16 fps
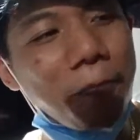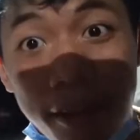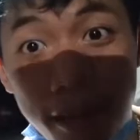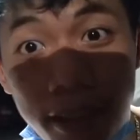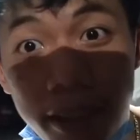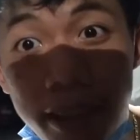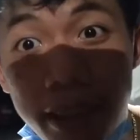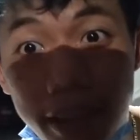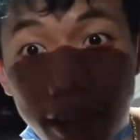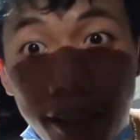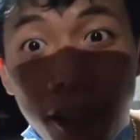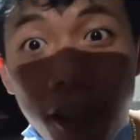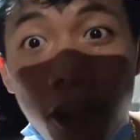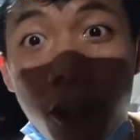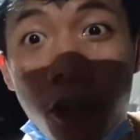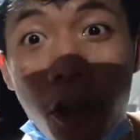There's
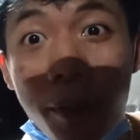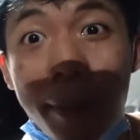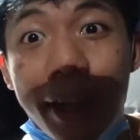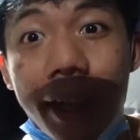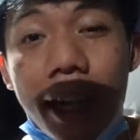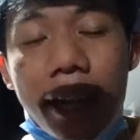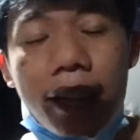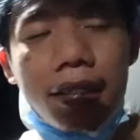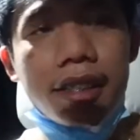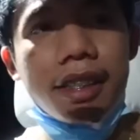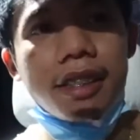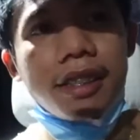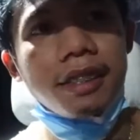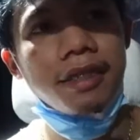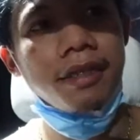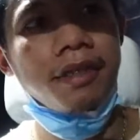still no bananas.